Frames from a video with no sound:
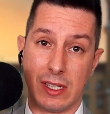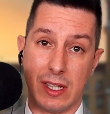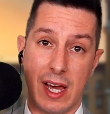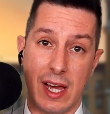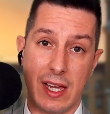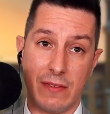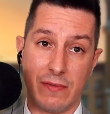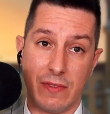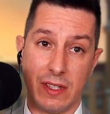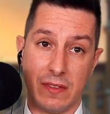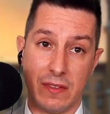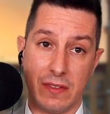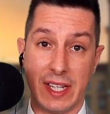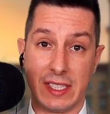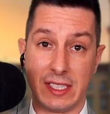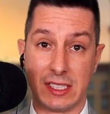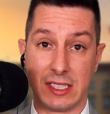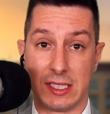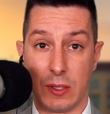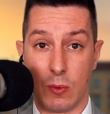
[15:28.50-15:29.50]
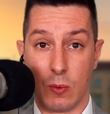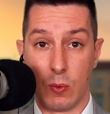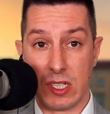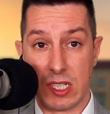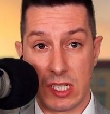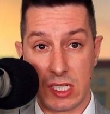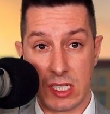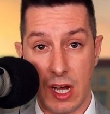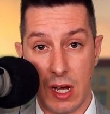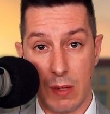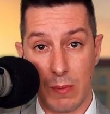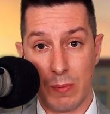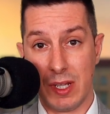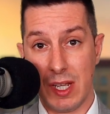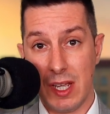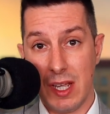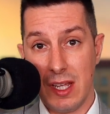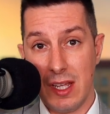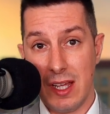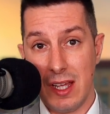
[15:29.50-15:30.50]
life events. So we stop
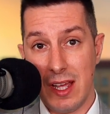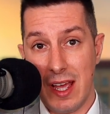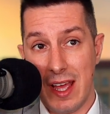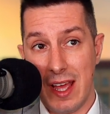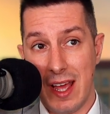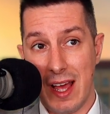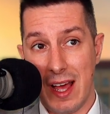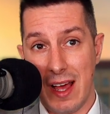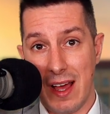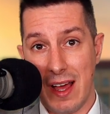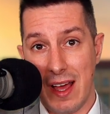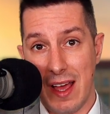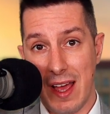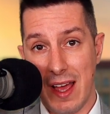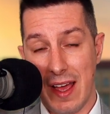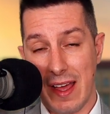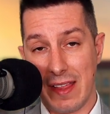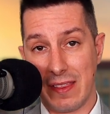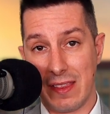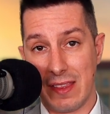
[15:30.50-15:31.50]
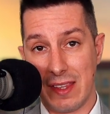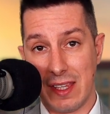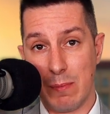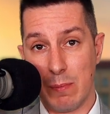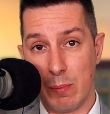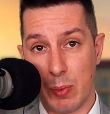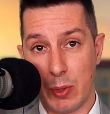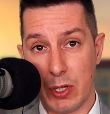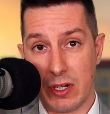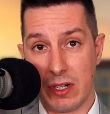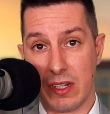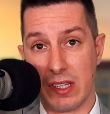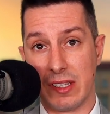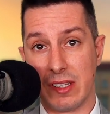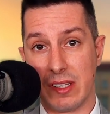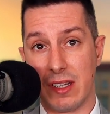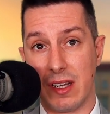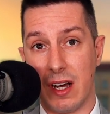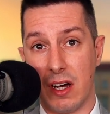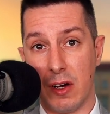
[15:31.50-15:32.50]
at the
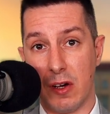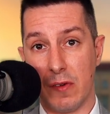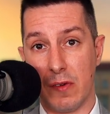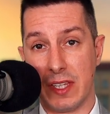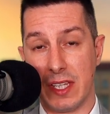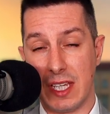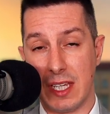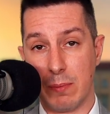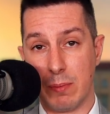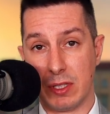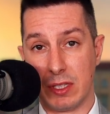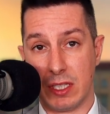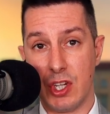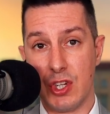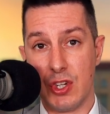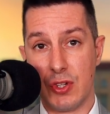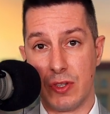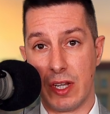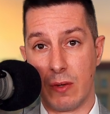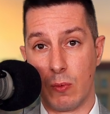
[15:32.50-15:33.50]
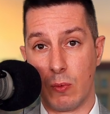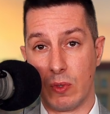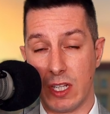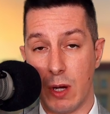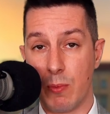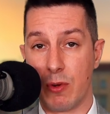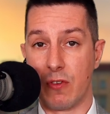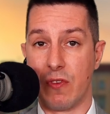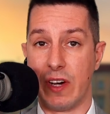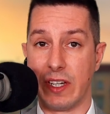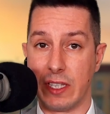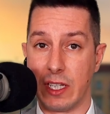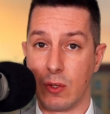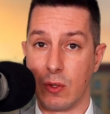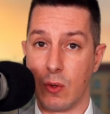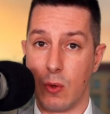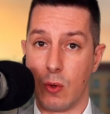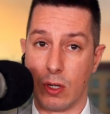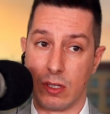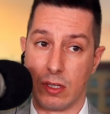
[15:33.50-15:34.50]
birth of the petitioner. We don't provide the
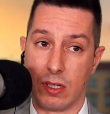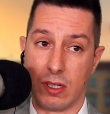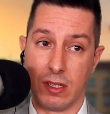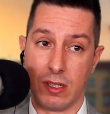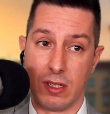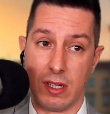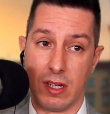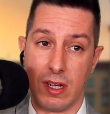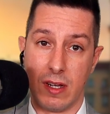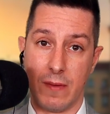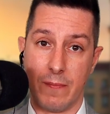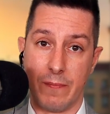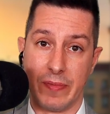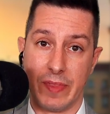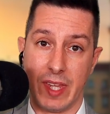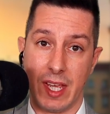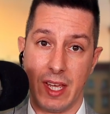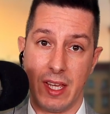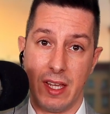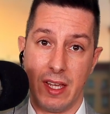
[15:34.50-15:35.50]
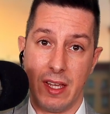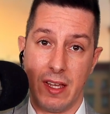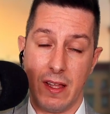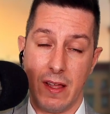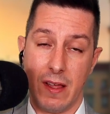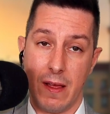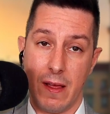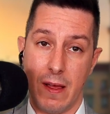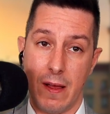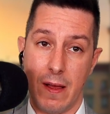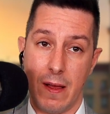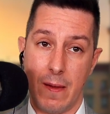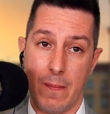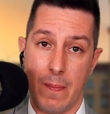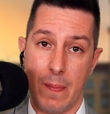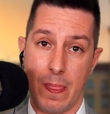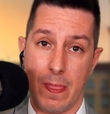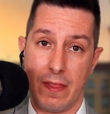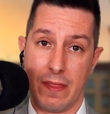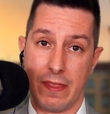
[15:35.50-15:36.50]
court
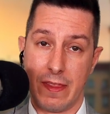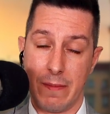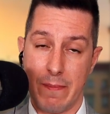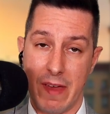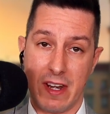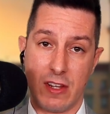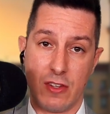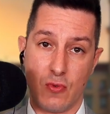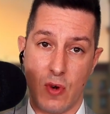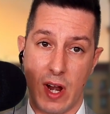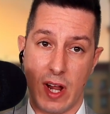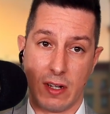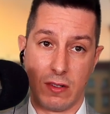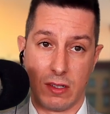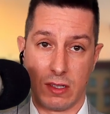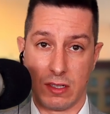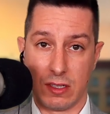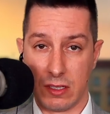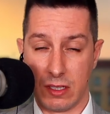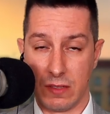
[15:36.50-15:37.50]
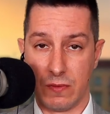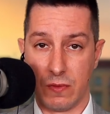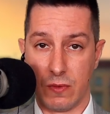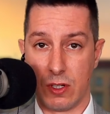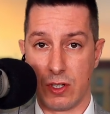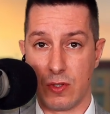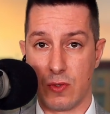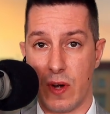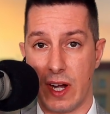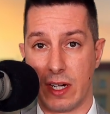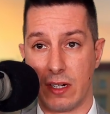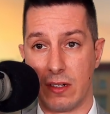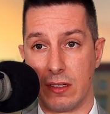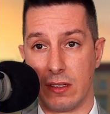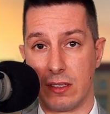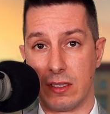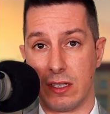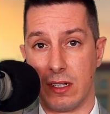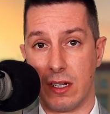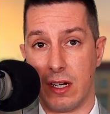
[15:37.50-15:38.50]
the marriage record, the divorce
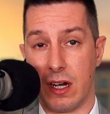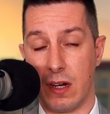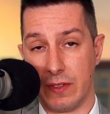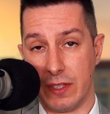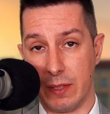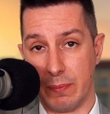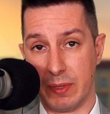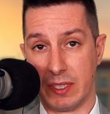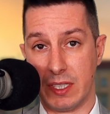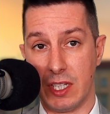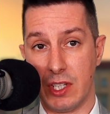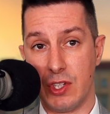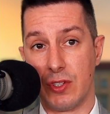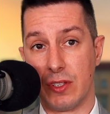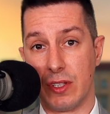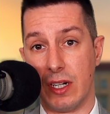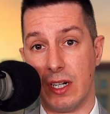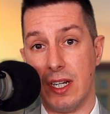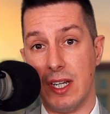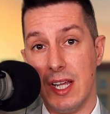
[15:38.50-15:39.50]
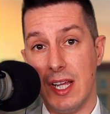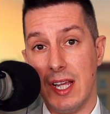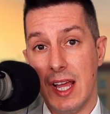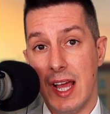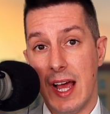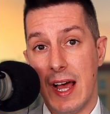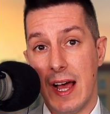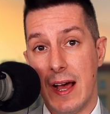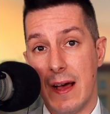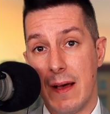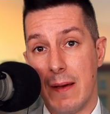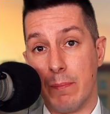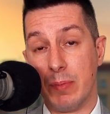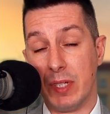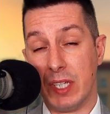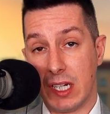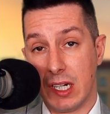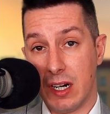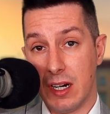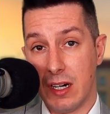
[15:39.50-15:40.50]
record of the petitioner,
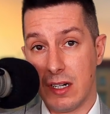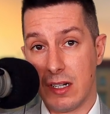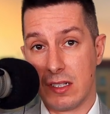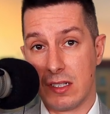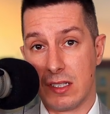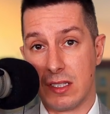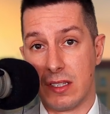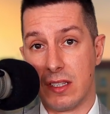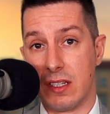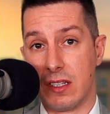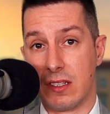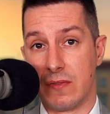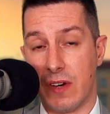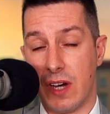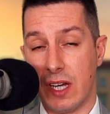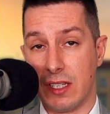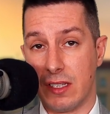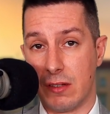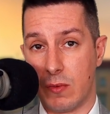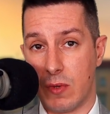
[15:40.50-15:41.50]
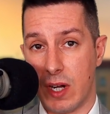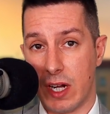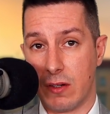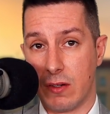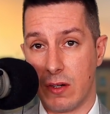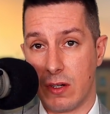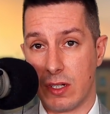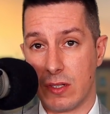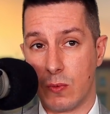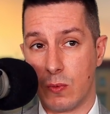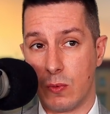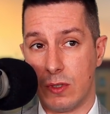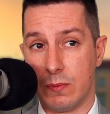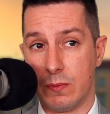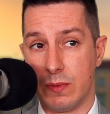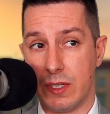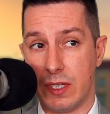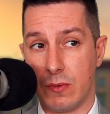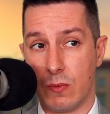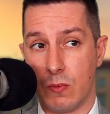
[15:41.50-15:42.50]
because these vital records will
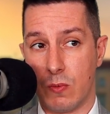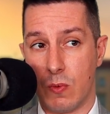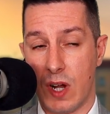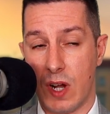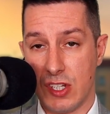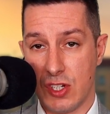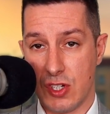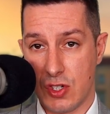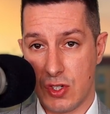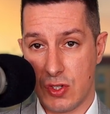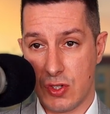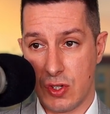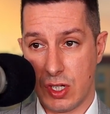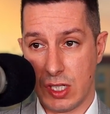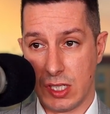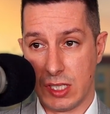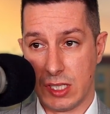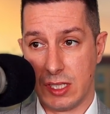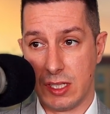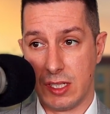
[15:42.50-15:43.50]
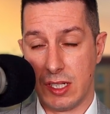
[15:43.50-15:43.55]
be registered